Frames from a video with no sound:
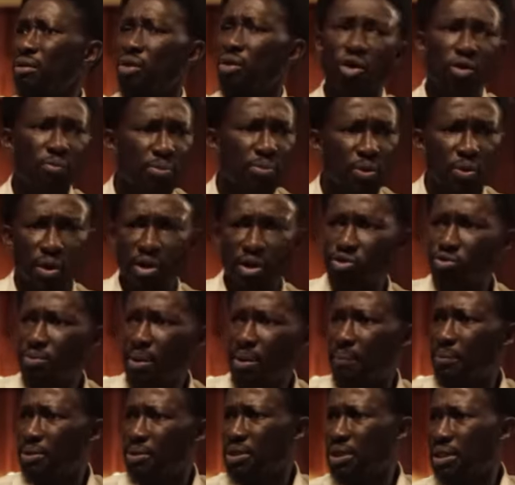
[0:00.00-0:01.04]
Obi wadwuma
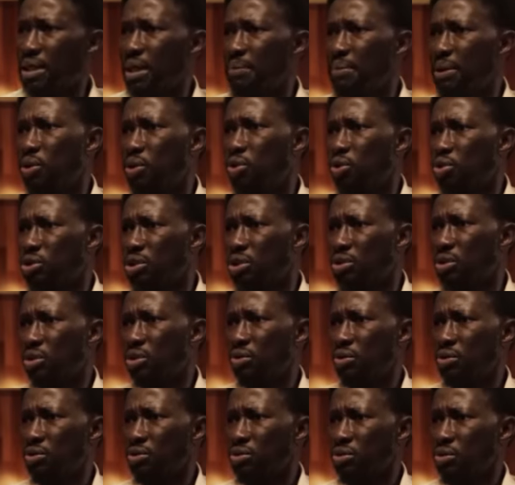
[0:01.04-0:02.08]
musi ye be close no.
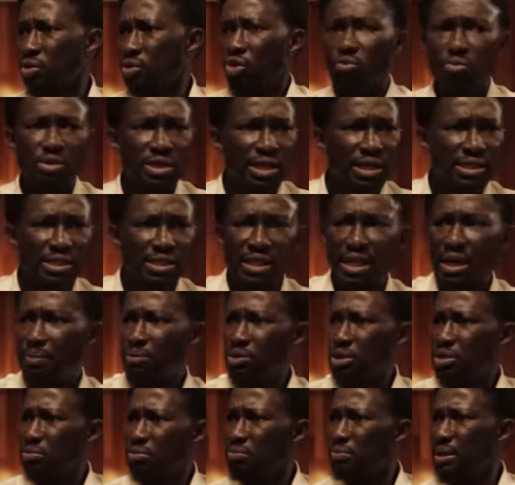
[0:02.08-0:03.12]
Obi ye se ya
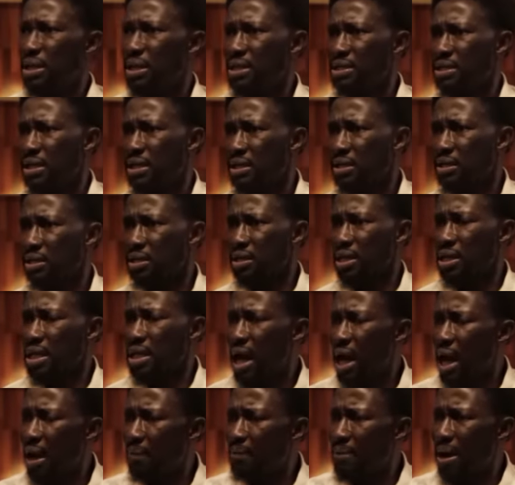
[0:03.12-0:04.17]
musumbe ye se. Na
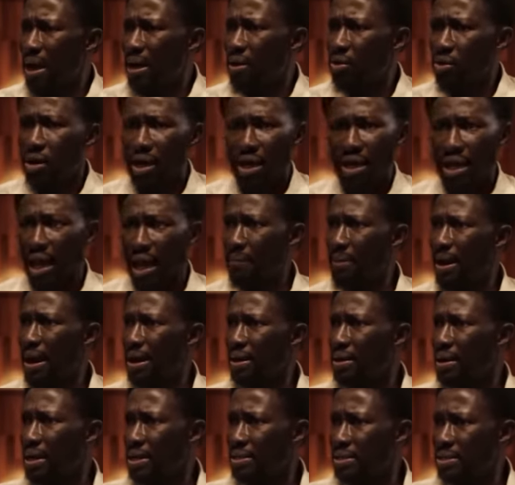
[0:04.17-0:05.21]
aban no e
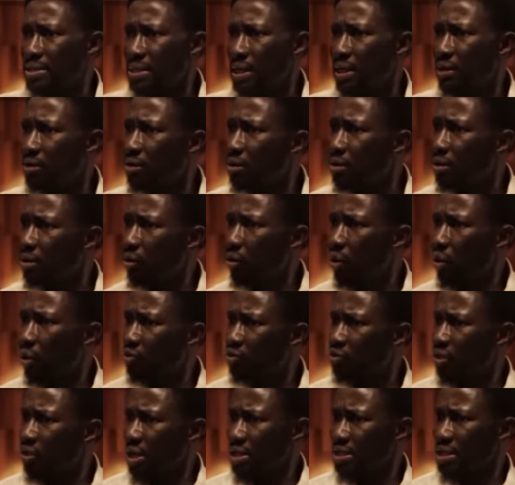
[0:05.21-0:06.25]
aban ne se se
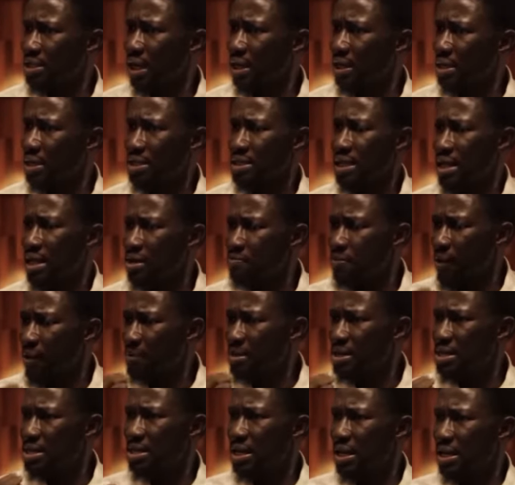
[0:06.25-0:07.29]
odwene se nya nipa be
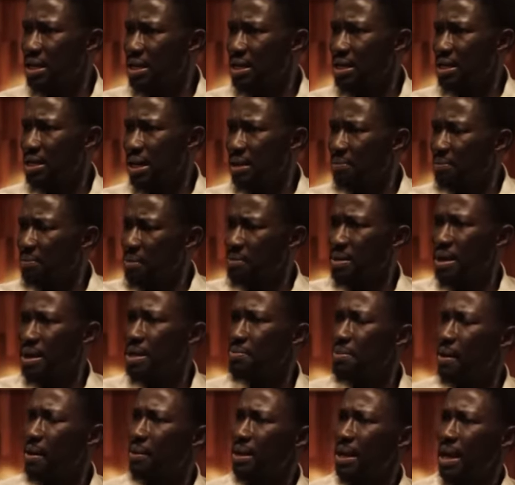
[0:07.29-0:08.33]
di ne ne be bi
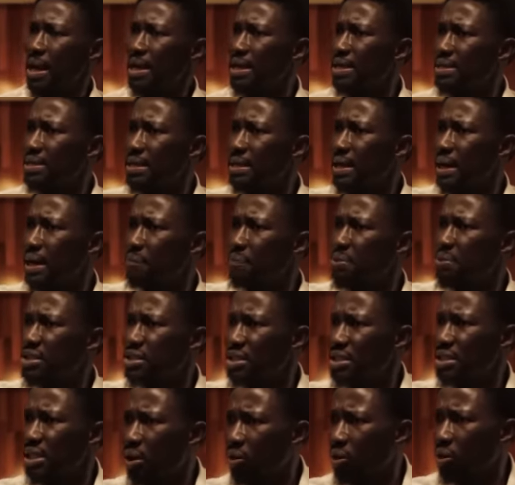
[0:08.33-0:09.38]
nipa be da ne se na
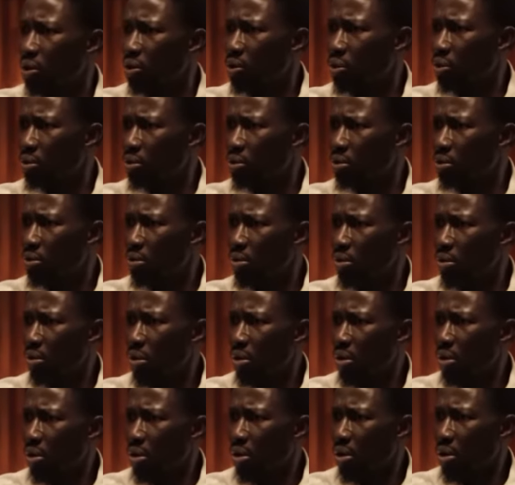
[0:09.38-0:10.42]
prison ye wono.
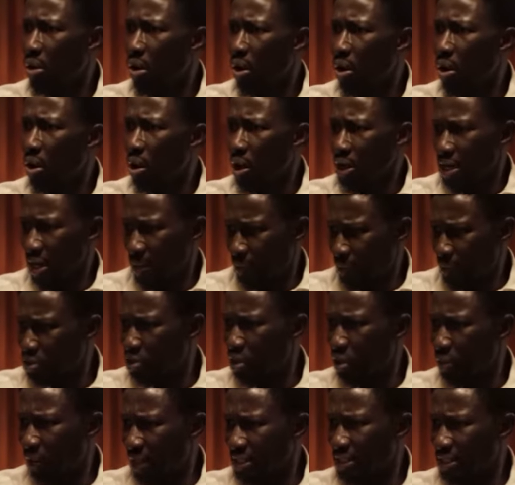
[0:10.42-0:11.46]
Na me
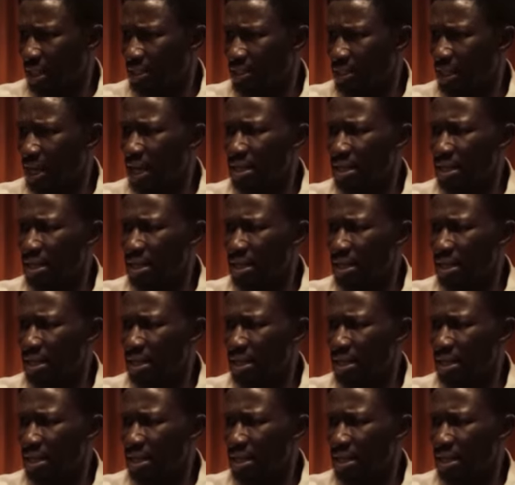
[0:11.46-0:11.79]
tro ma tase.